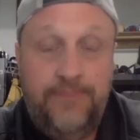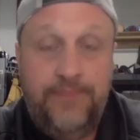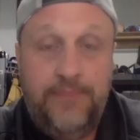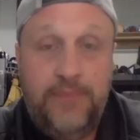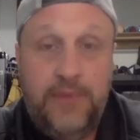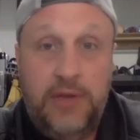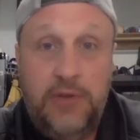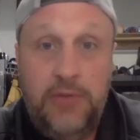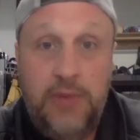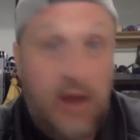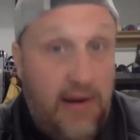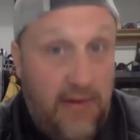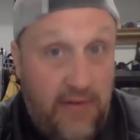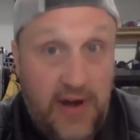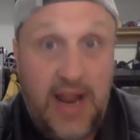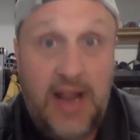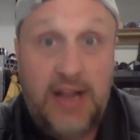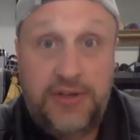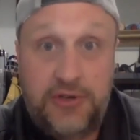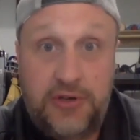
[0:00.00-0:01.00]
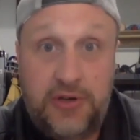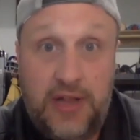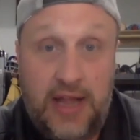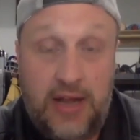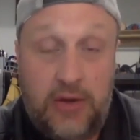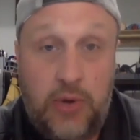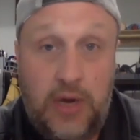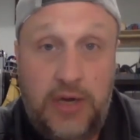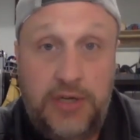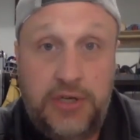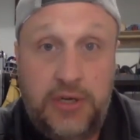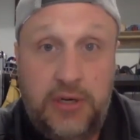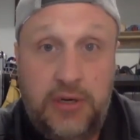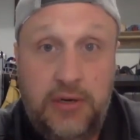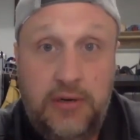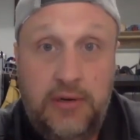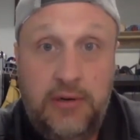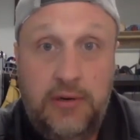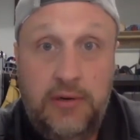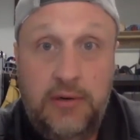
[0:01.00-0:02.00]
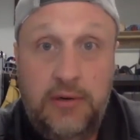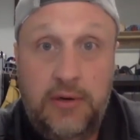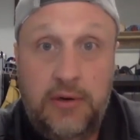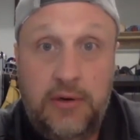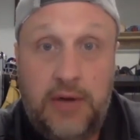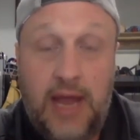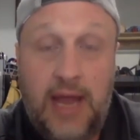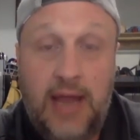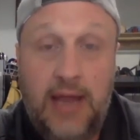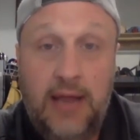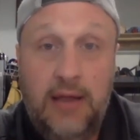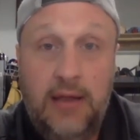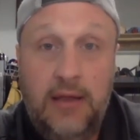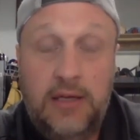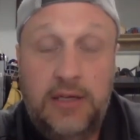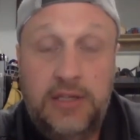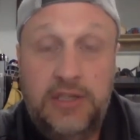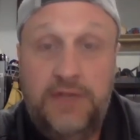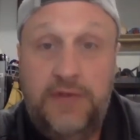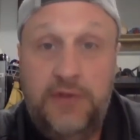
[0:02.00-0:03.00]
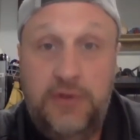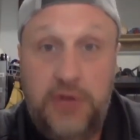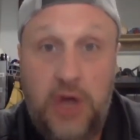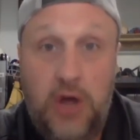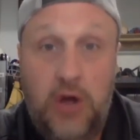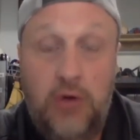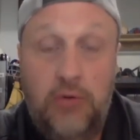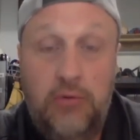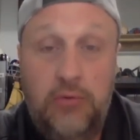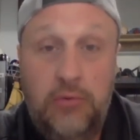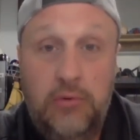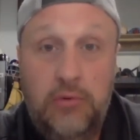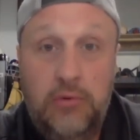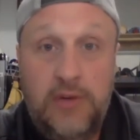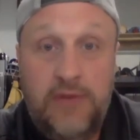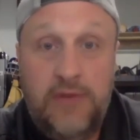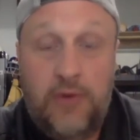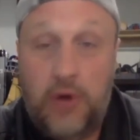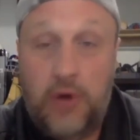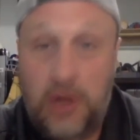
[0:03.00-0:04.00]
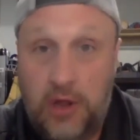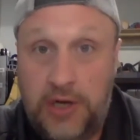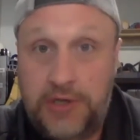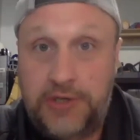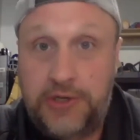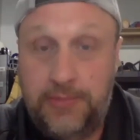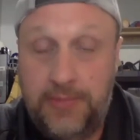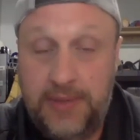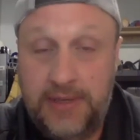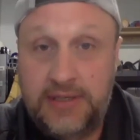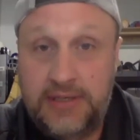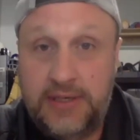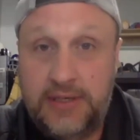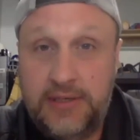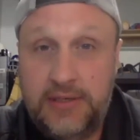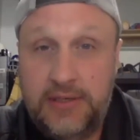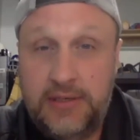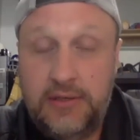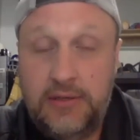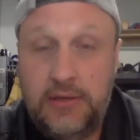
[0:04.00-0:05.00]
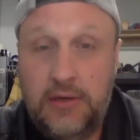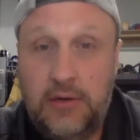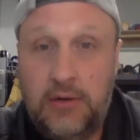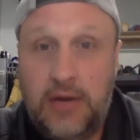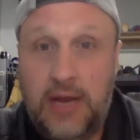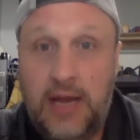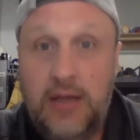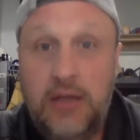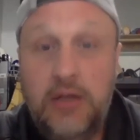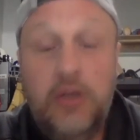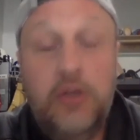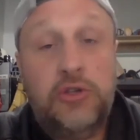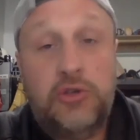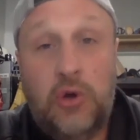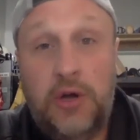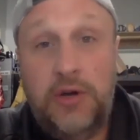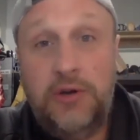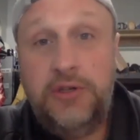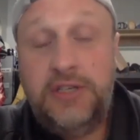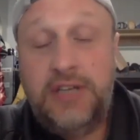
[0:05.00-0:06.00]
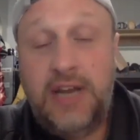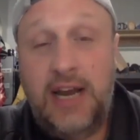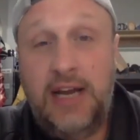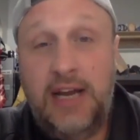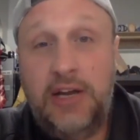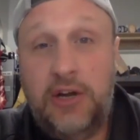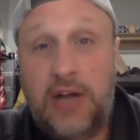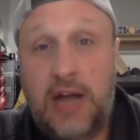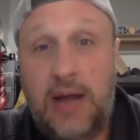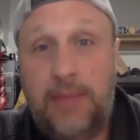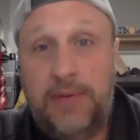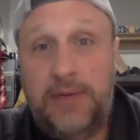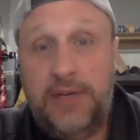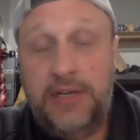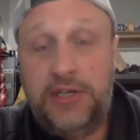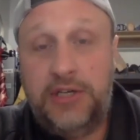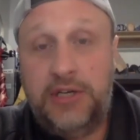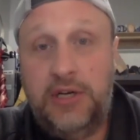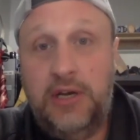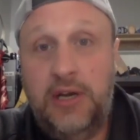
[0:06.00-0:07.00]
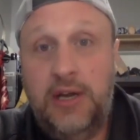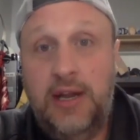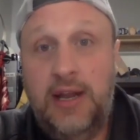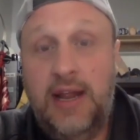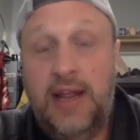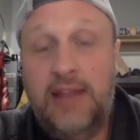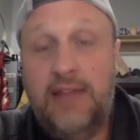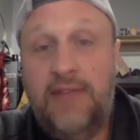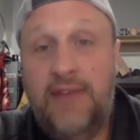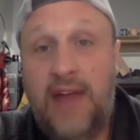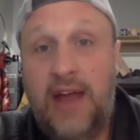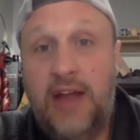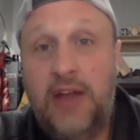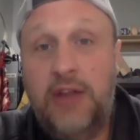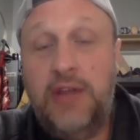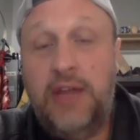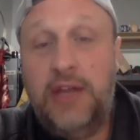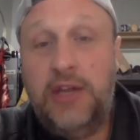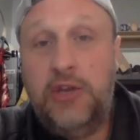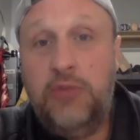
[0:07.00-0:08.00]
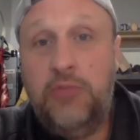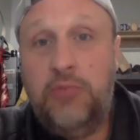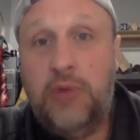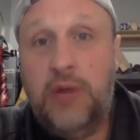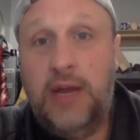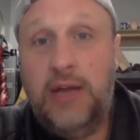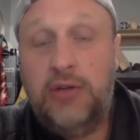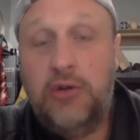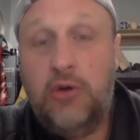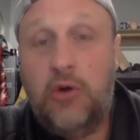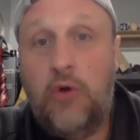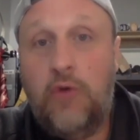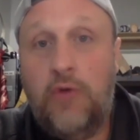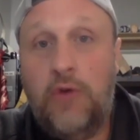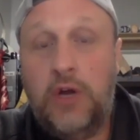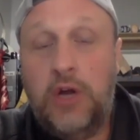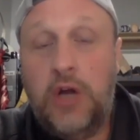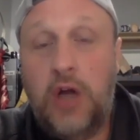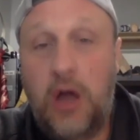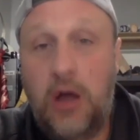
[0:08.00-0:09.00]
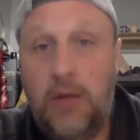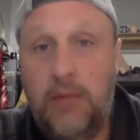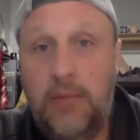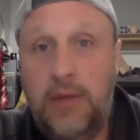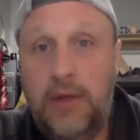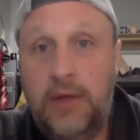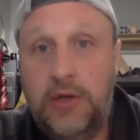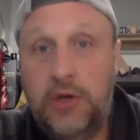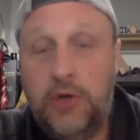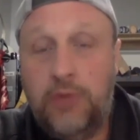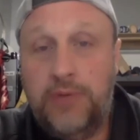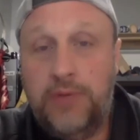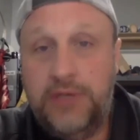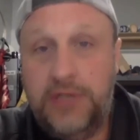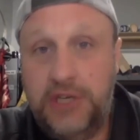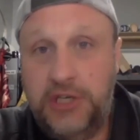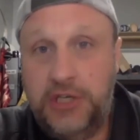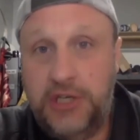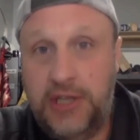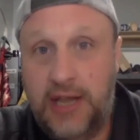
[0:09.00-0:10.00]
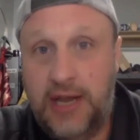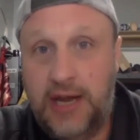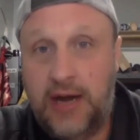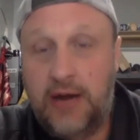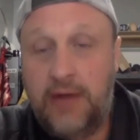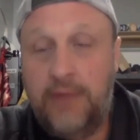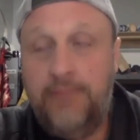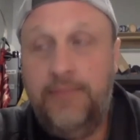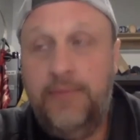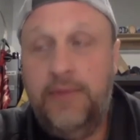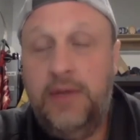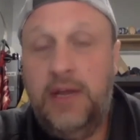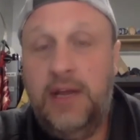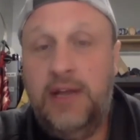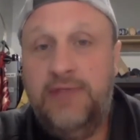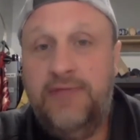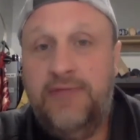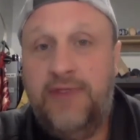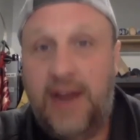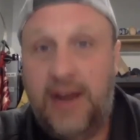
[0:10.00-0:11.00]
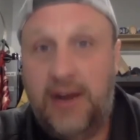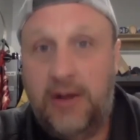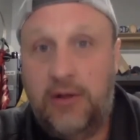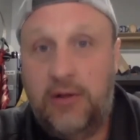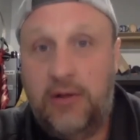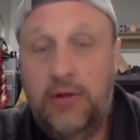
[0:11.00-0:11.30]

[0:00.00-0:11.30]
You better have an answer to that question, okay? Because if you don't, you've already lost your business, okay? So understanding your competition and the value that you bring to overcome your position there is vital.